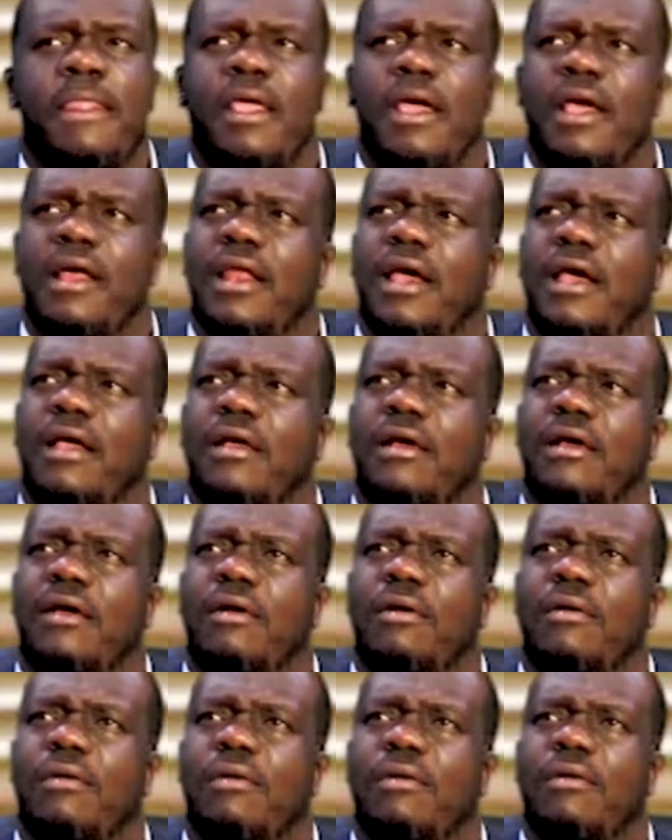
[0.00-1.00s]
You're like,
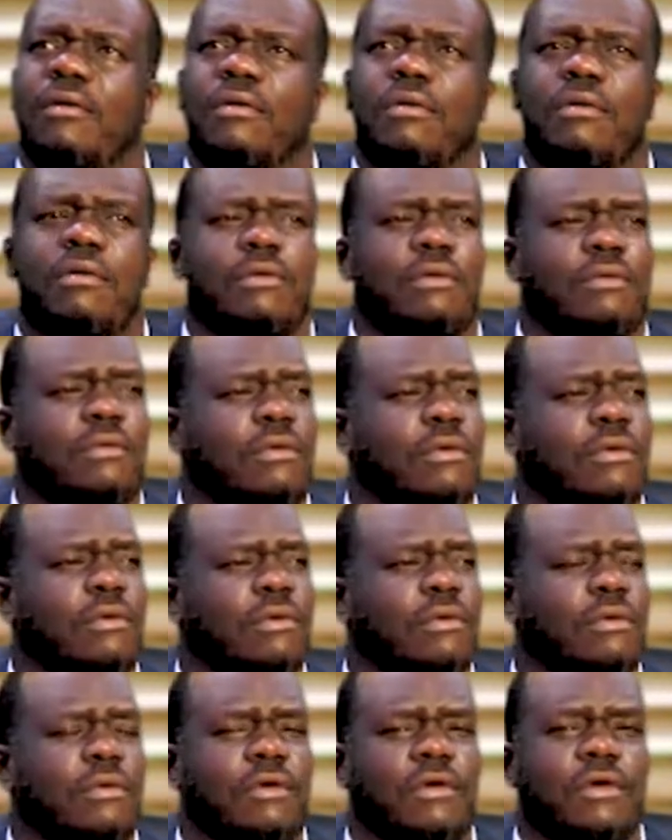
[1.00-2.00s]
whoa.
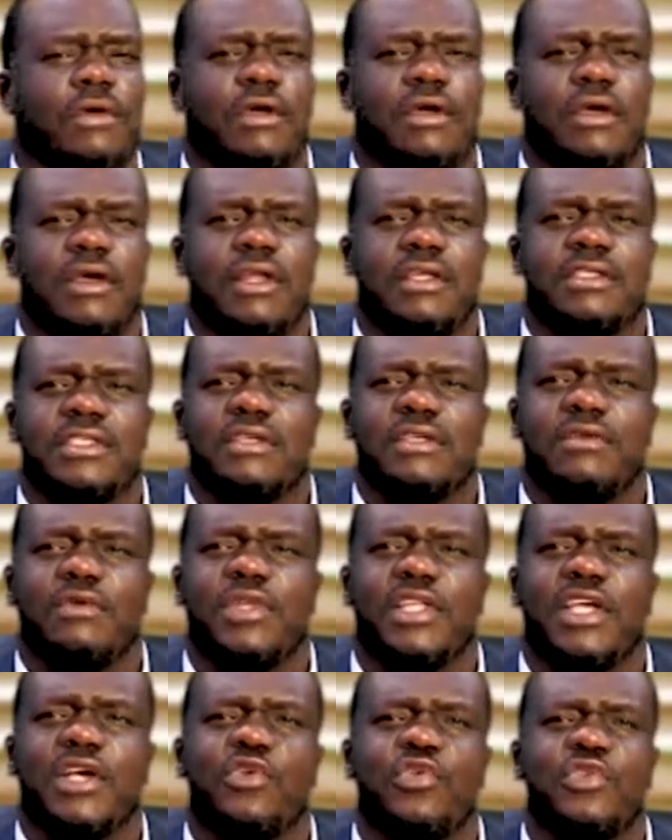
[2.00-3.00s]
And I said,
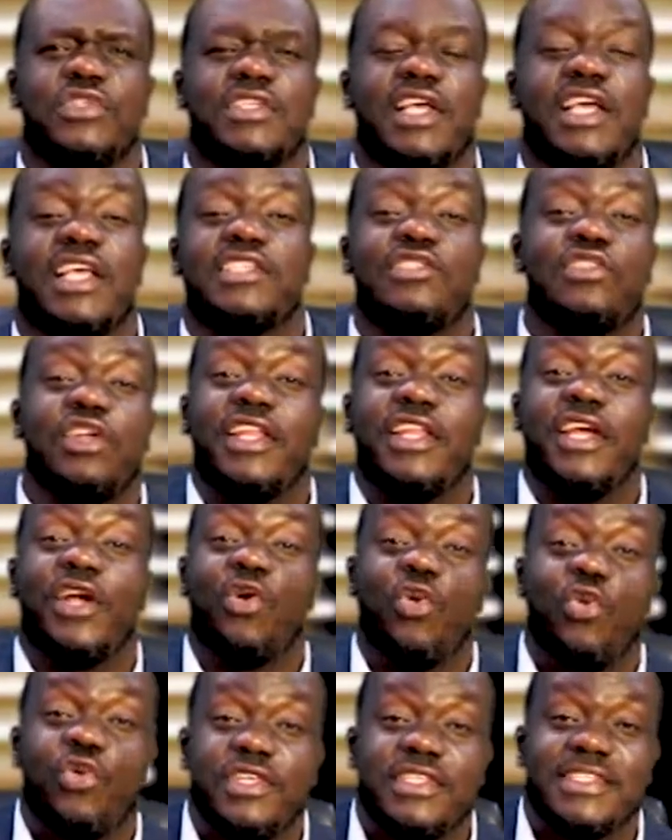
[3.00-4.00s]
what a coincidence. It's not a
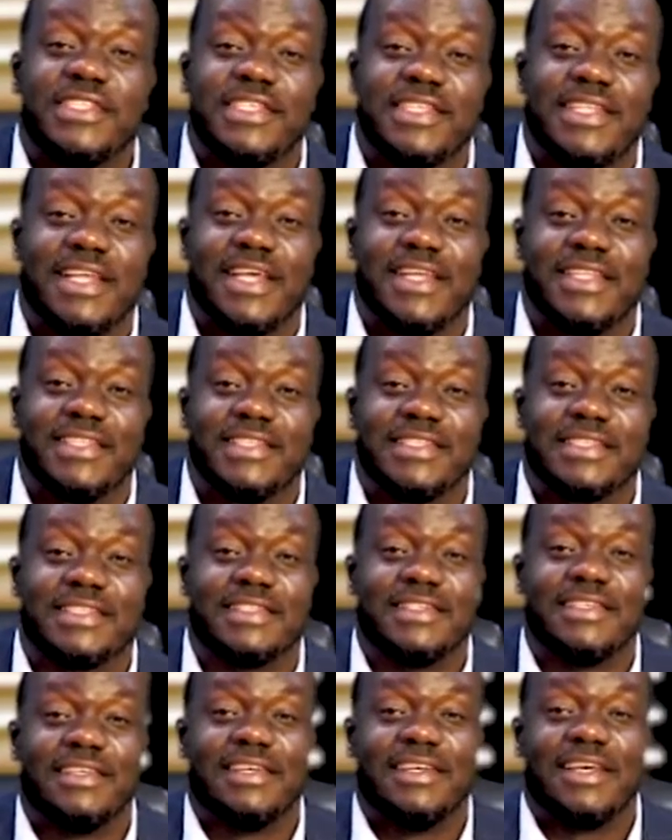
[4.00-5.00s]

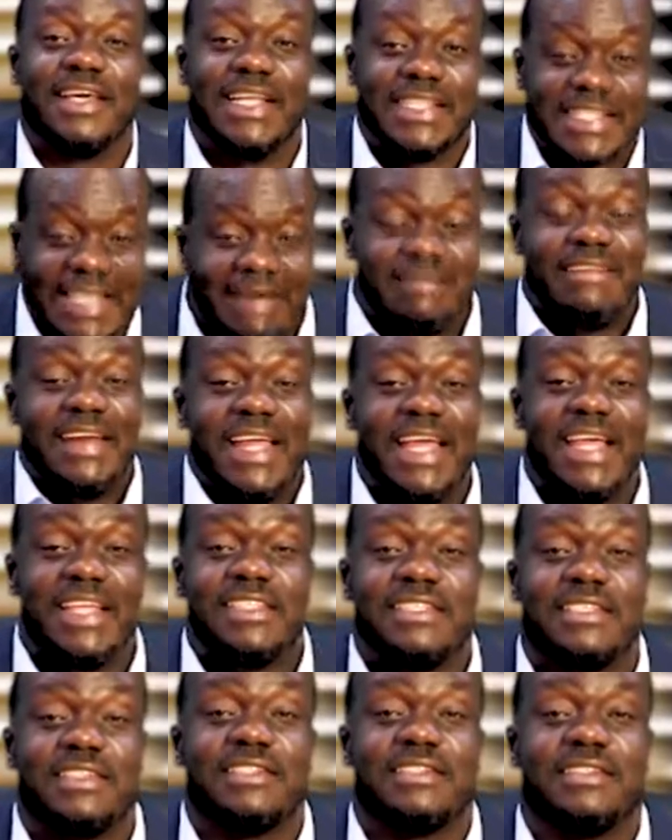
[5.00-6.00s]
coincidence. It's
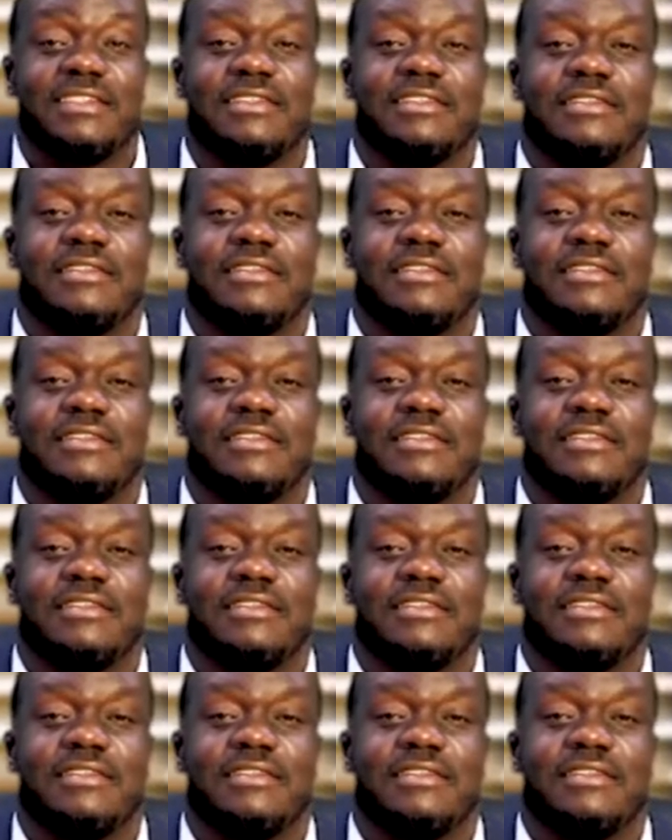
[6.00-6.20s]
arranged.